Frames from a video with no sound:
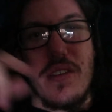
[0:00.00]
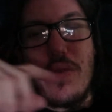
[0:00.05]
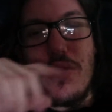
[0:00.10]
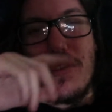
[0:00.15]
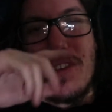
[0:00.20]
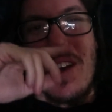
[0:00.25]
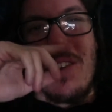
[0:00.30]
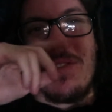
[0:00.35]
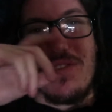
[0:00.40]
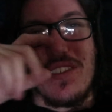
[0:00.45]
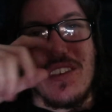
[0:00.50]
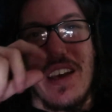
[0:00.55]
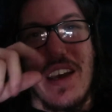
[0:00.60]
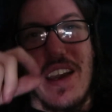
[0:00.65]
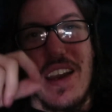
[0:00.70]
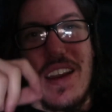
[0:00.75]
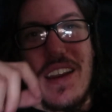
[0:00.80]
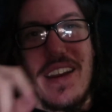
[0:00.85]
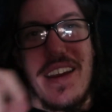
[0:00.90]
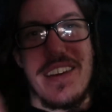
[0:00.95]
I was
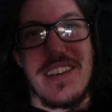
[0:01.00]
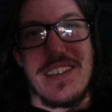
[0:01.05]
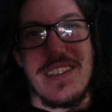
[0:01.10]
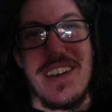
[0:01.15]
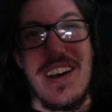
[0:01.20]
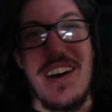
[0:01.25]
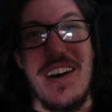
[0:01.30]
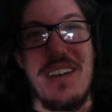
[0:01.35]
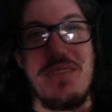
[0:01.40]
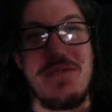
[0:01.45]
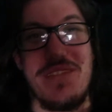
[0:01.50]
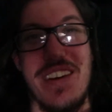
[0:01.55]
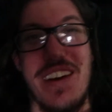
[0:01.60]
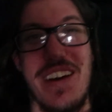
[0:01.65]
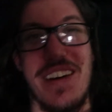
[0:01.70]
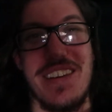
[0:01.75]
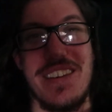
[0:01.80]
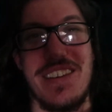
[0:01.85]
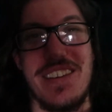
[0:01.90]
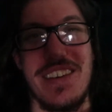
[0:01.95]
outside and I just hopped
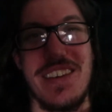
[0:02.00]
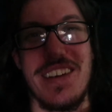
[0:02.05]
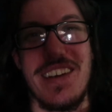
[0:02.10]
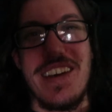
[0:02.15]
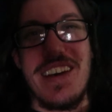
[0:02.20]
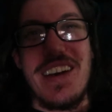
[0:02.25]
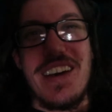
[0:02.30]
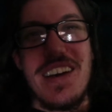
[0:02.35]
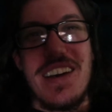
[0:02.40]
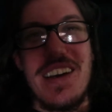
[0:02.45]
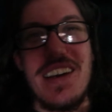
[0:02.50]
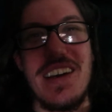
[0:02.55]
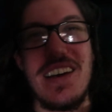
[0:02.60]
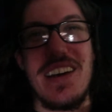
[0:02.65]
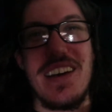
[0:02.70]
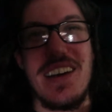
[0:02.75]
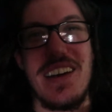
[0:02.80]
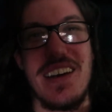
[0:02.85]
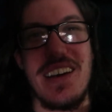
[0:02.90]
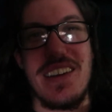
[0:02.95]
onto
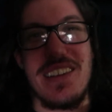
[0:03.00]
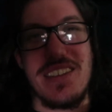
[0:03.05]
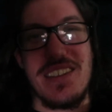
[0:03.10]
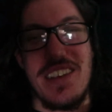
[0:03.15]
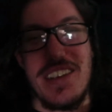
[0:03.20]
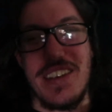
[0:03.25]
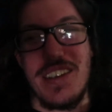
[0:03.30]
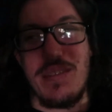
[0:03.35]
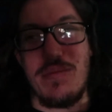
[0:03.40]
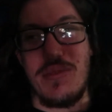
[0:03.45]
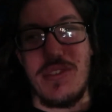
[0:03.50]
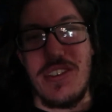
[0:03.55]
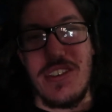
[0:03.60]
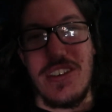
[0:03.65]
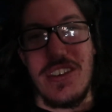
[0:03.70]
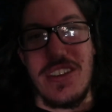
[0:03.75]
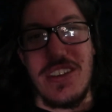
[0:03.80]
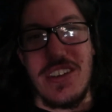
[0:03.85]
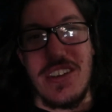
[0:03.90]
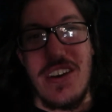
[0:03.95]
Jacob's
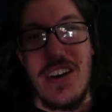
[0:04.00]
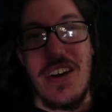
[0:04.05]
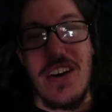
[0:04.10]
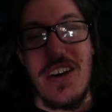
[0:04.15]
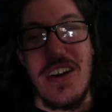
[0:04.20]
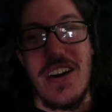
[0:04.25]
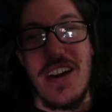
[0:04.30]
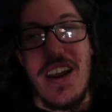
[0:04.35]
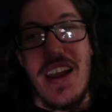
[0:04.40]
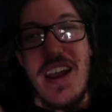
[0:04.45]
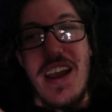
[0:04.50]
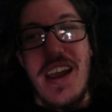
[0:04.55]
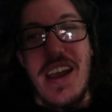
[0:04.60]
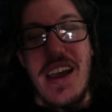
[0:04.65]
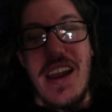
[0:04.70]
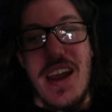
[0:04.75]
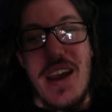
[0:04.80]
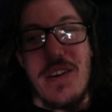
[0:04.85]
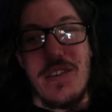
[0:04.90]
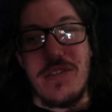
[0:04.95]
hood of the car,
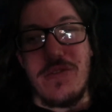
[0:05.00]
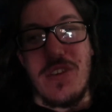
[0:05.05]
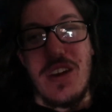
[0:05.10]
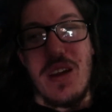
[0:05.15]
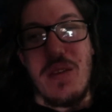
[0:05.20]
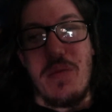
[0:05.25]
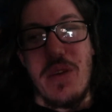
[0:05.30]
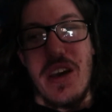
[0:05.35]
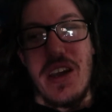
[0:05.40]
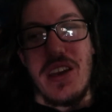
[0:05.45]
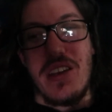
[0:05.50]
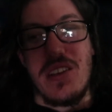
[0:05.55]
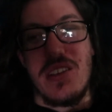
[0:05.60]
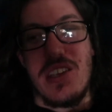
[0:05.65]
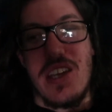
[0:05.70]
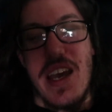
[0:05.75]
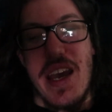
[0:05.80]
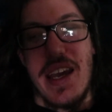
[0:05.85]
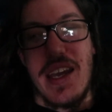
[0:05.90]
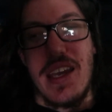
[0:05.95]
and I was wearing my
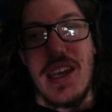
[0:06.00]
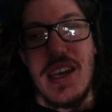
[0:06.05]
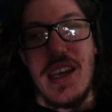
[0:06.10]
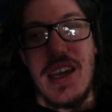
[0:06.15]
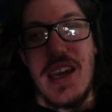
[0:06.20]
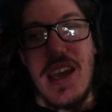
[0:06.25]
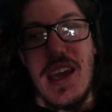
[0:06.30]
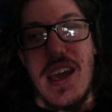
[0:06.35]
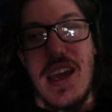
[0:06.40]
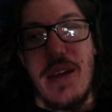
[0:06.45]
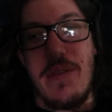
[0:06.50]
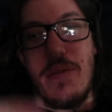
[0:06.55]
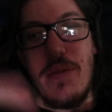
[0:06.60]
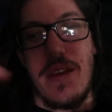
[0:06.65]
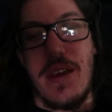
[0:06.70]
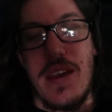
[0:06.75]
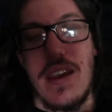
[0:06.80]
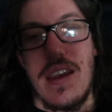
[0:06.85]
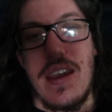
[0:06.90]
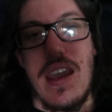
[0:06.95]
jacket,
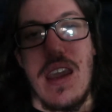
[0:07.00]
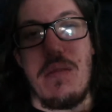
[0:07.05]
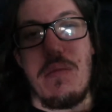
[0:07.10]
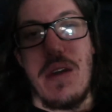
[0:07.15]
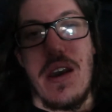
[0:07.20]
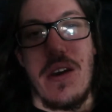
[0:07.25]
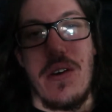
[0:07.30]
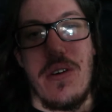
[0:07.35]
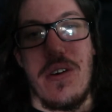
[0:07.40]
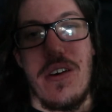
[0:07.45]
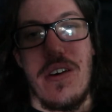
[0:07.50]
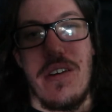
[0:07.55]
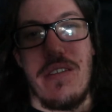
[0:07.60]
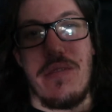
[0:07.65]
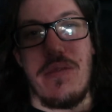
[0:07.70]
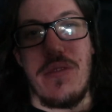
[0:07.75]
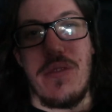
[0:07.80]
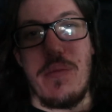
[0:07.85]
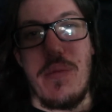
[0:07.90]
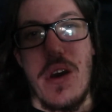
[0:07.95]
and it came out
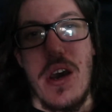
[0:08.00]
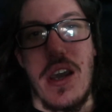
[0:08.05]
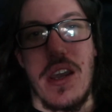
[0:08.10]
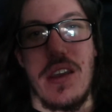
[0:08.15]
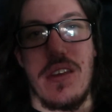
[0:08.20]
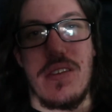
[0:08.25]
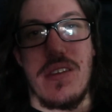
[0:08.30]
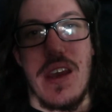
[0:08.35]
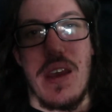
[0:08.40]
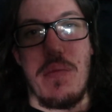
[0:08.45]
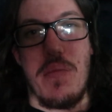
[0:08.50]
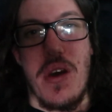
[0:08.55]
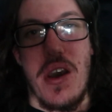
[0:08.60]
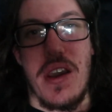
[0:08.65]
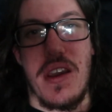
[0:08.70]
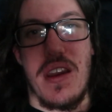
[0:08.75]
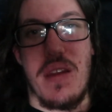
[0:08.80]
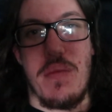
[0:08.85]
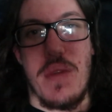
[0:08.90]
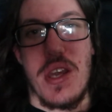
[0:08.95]
of the side
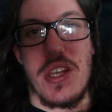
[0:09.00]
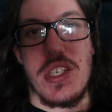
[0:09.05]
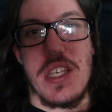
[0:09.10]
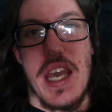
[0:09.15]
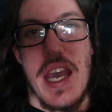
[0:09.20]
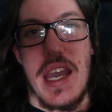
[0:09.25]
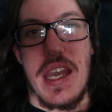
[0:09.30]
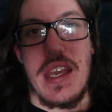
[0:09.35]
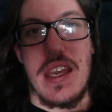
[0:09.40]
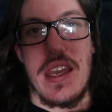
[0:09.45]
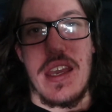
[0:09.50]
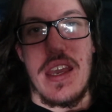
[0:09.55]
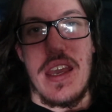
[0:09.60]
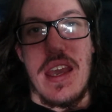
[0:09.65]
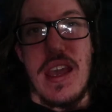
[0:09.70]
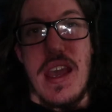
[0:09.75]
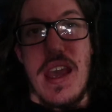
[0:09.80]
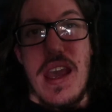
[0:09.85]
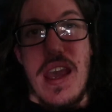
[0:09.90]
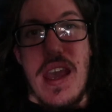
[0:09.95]
pocket of my jacket,
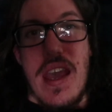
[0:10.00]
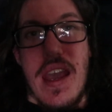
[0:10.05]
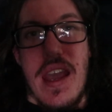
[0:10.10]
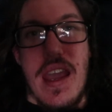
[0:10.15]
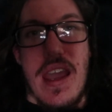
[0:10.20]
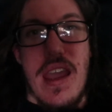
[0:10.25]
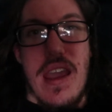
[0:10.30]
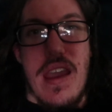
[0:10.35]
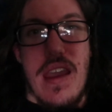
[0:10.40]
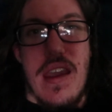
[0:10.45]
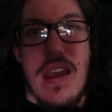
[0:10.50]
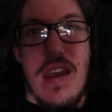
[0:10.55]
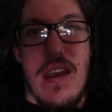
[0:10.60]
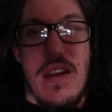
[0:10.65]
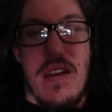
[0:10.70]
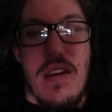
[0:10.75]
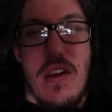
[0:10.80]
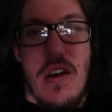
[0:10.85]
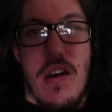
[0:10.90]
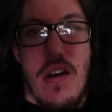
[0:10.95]

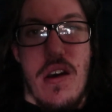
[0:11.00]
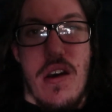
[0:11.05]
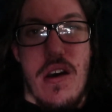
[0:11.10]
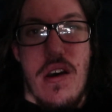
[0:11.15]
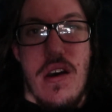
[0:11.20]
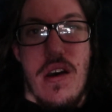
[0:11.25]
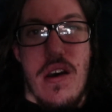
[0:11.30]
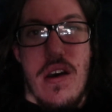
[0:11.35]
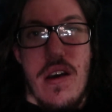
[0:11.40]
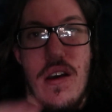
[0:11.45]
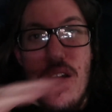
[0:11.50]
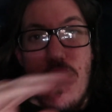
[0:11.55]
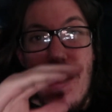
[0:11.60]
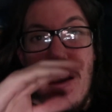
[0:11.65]
and